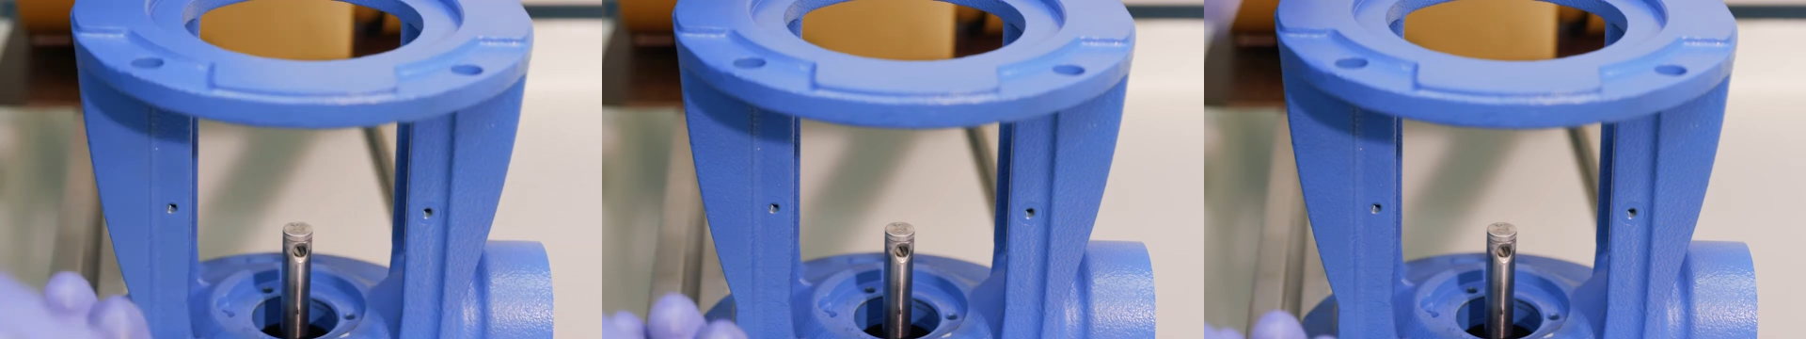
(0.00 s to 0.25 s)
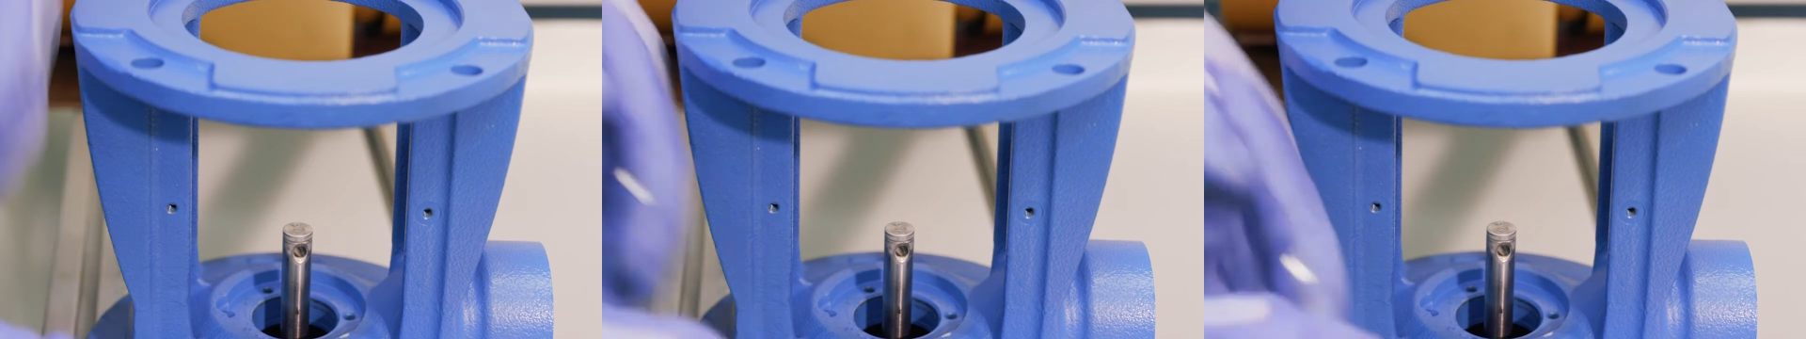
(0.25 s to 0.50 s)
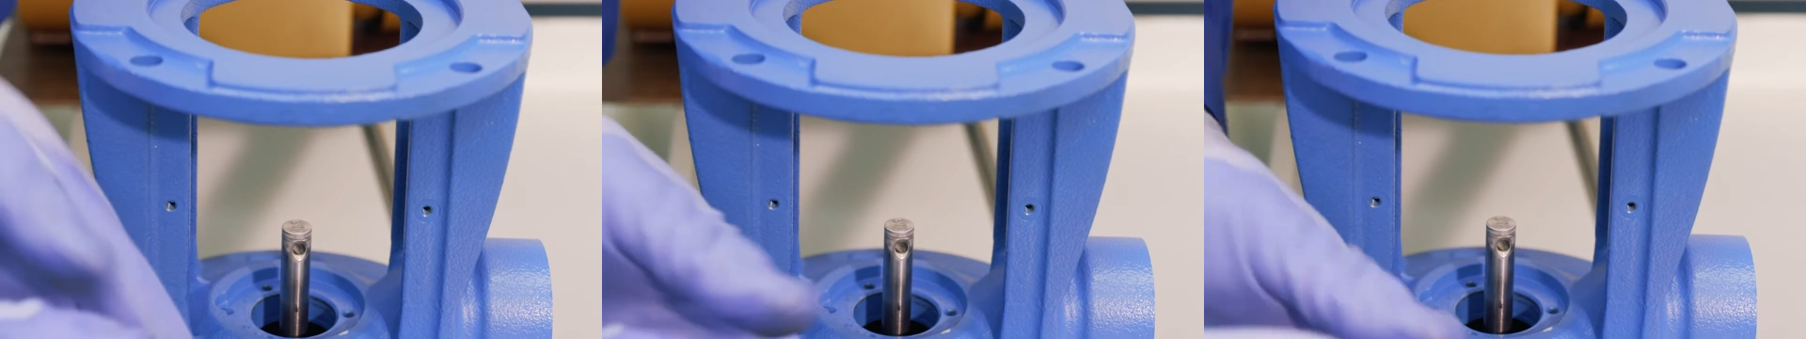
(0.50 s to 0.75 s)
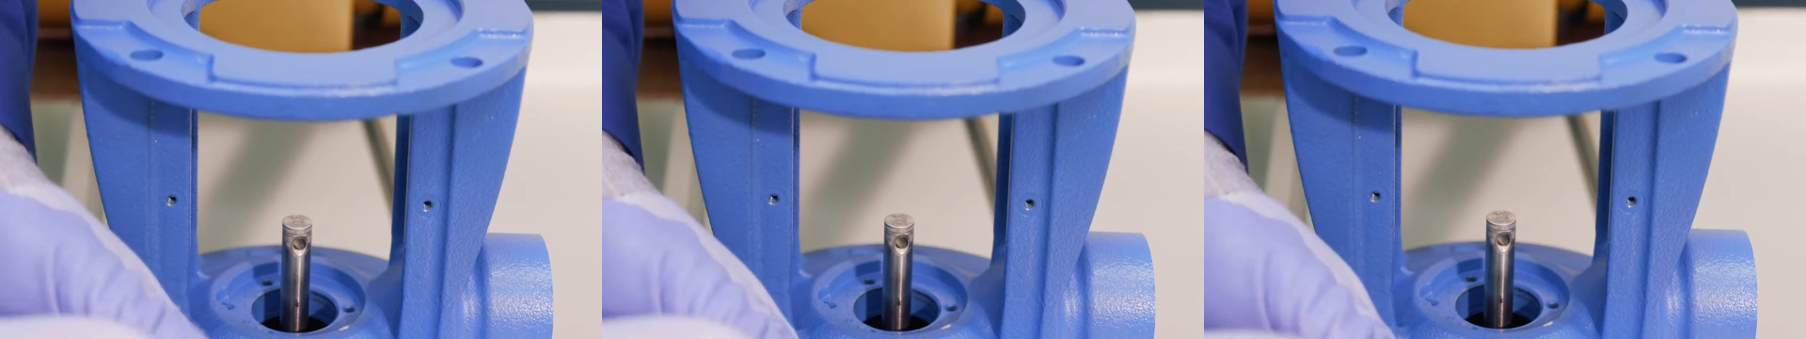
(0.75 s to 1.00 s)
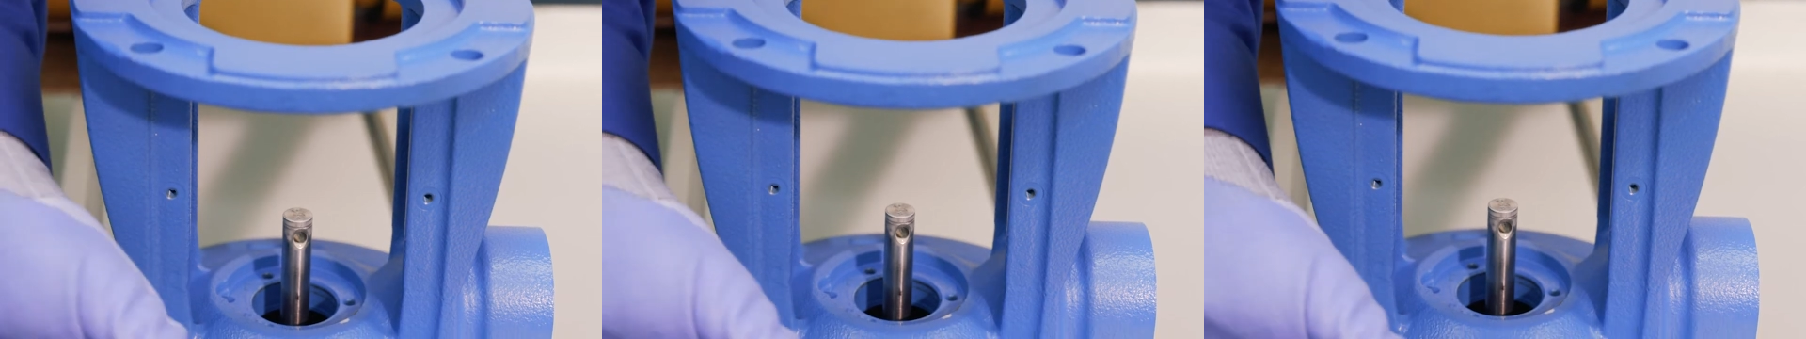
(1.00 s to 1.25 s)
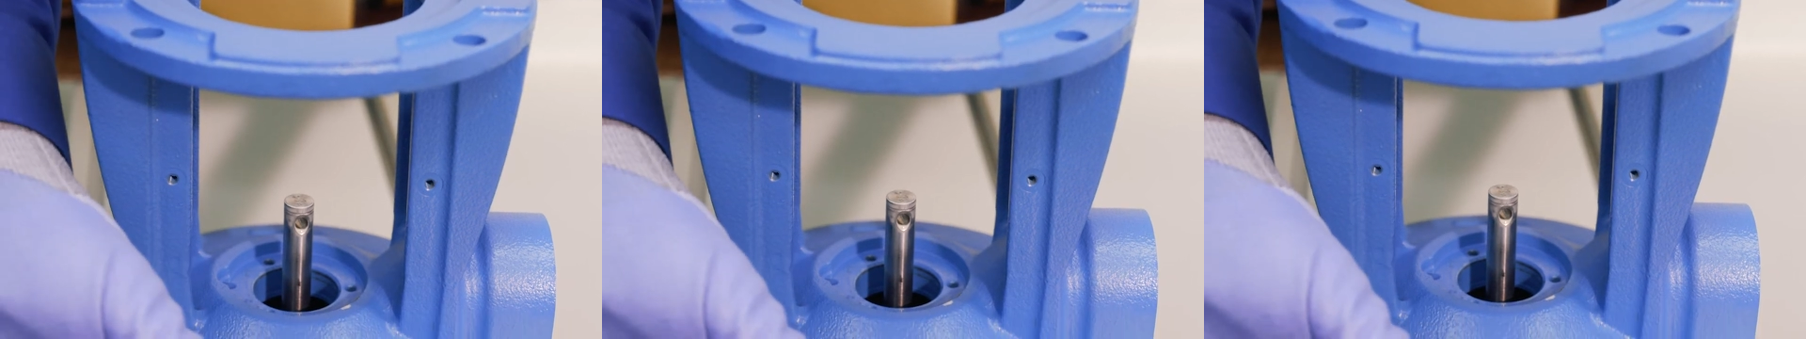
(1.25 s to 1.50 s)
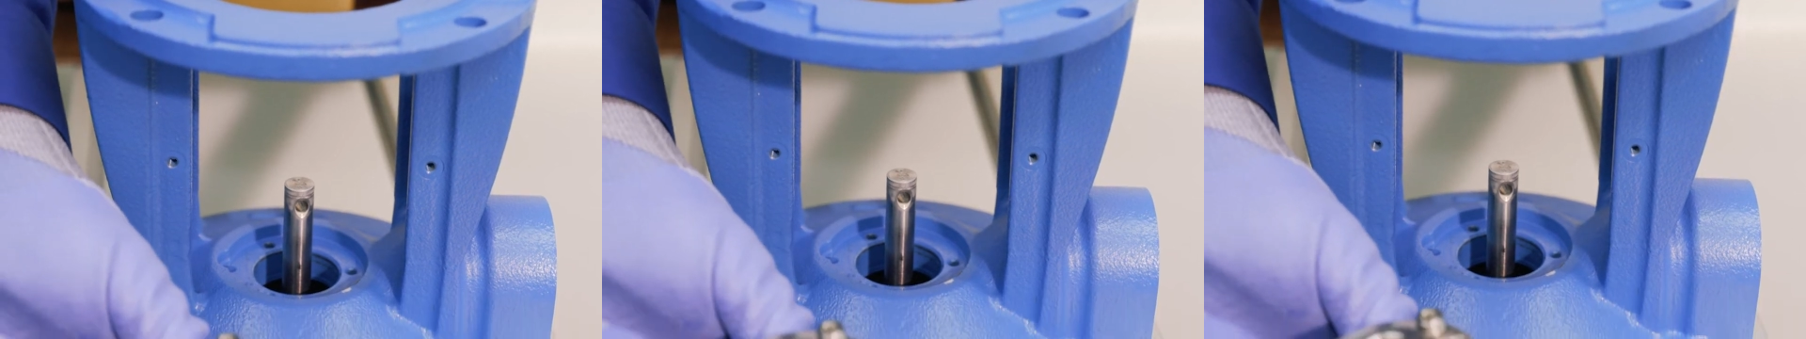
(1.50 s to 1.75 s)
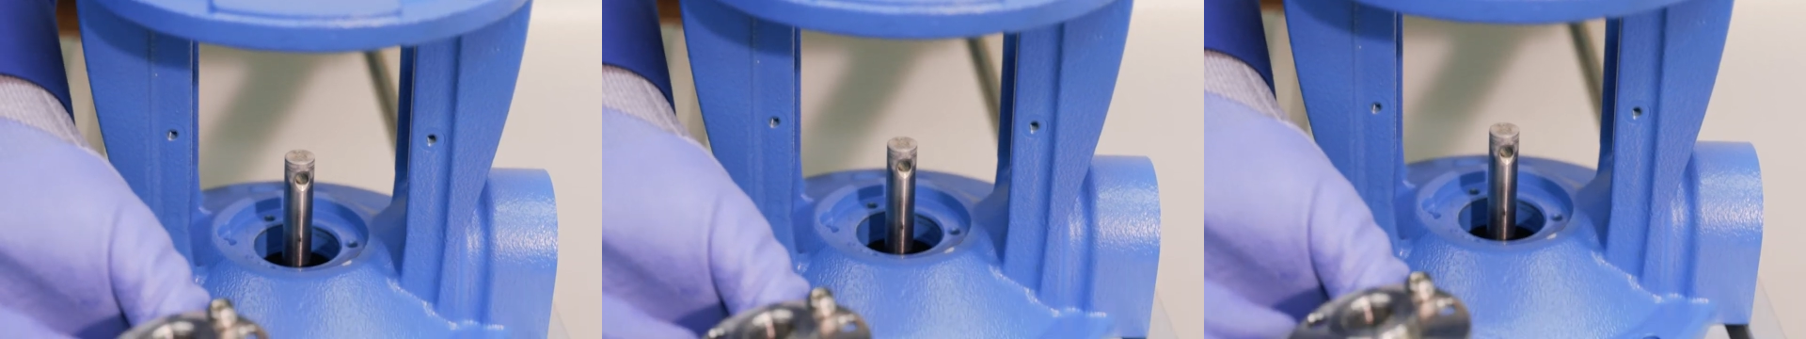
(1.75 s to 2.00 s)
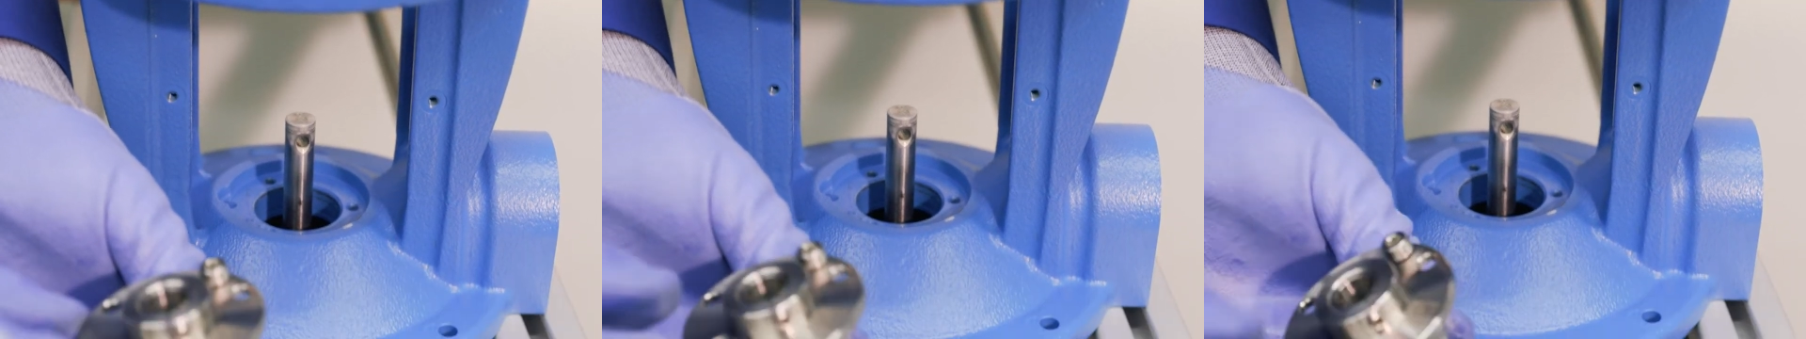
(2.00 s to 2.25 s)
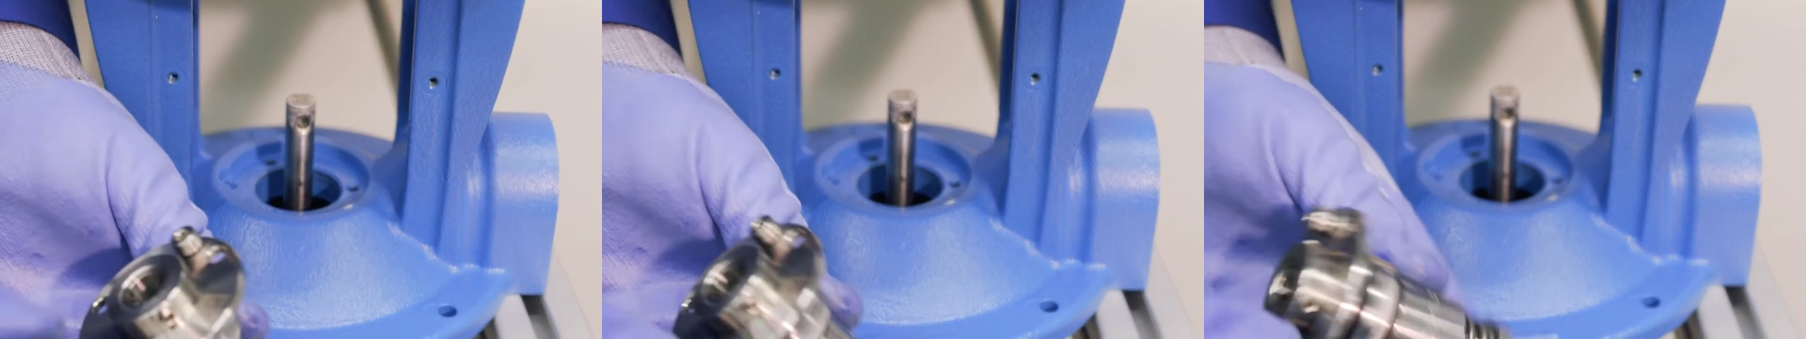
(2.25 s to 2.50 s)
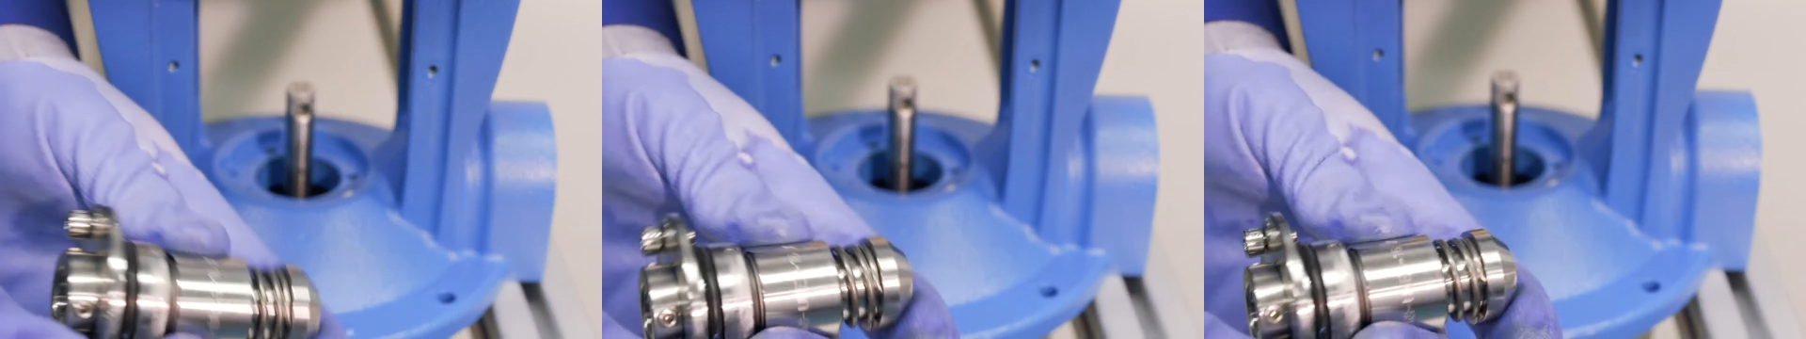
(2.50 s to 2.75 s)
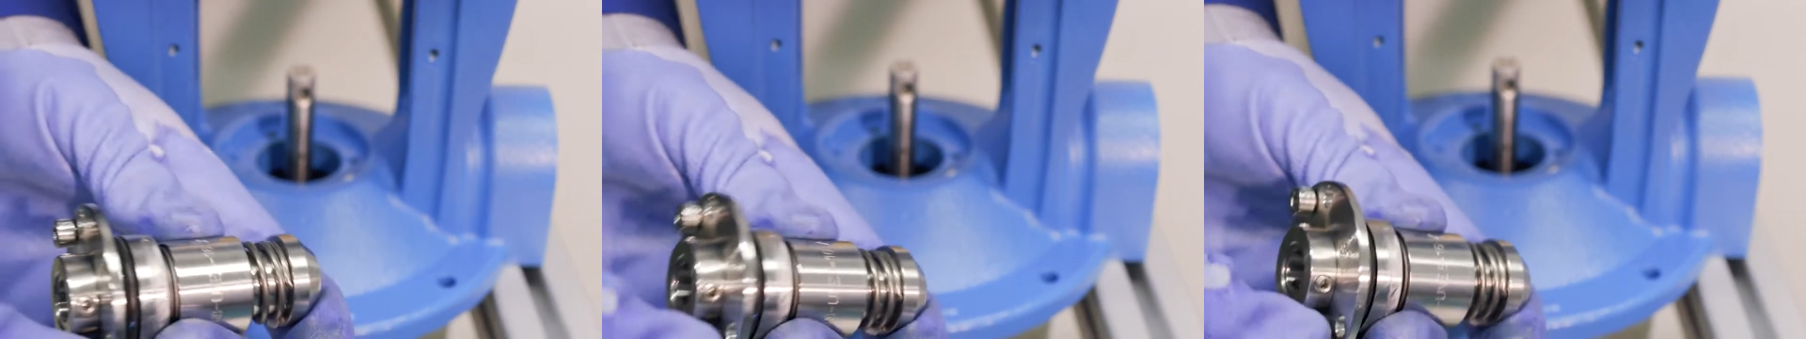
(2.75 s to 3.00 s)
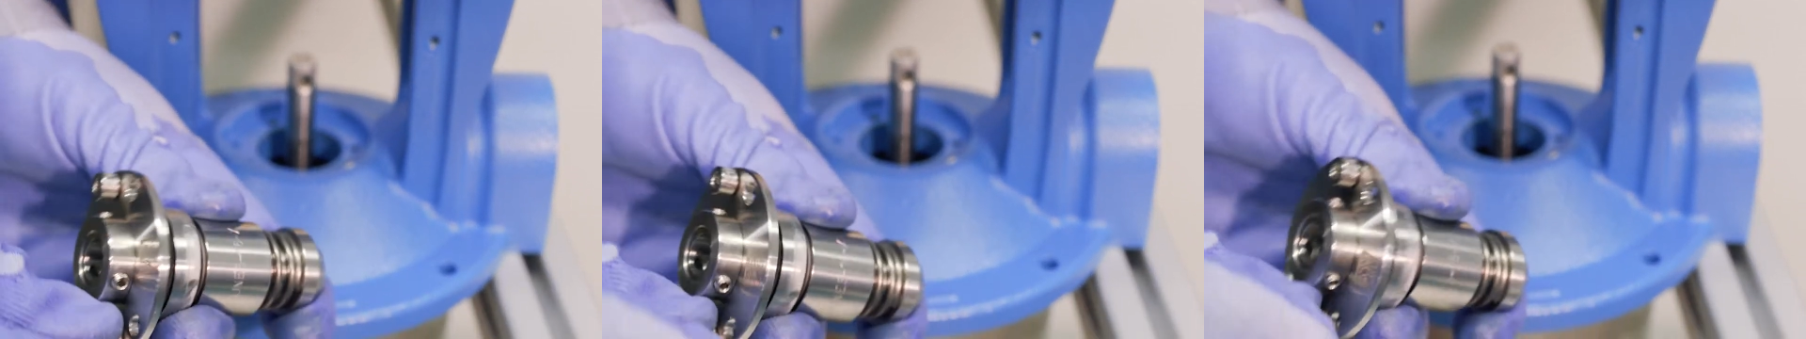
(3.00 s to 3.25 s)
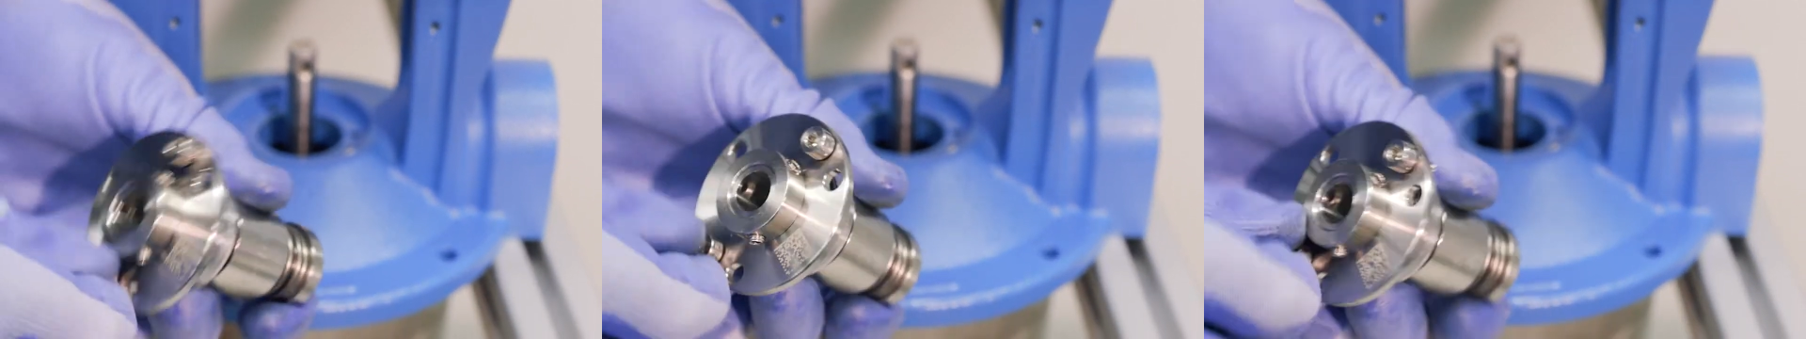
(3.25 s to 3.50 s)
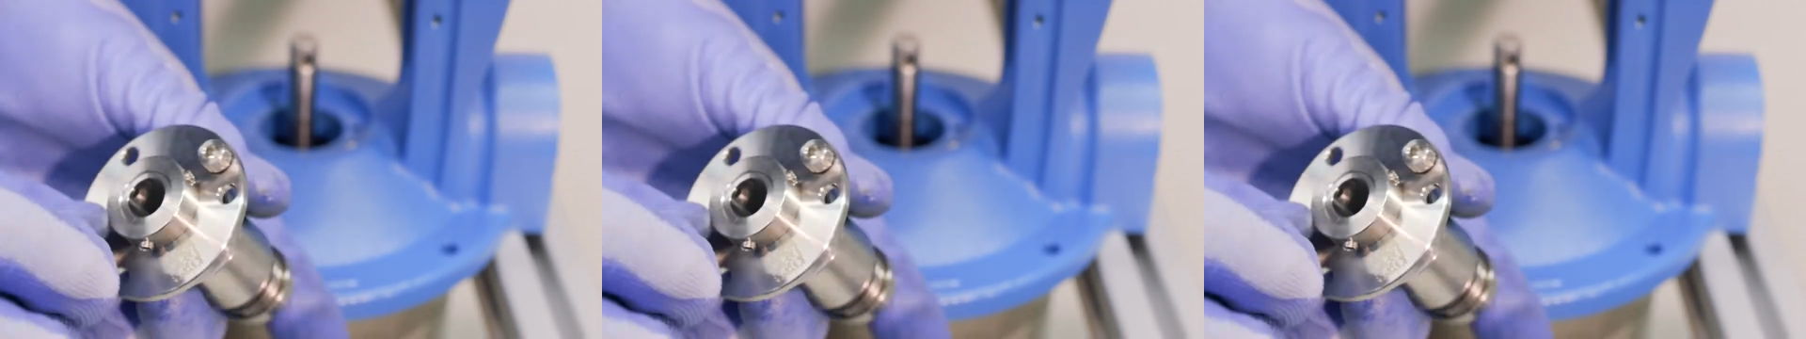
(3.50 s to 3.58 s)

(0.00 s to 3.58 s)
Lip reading: No face is visible, so there are no lips to read.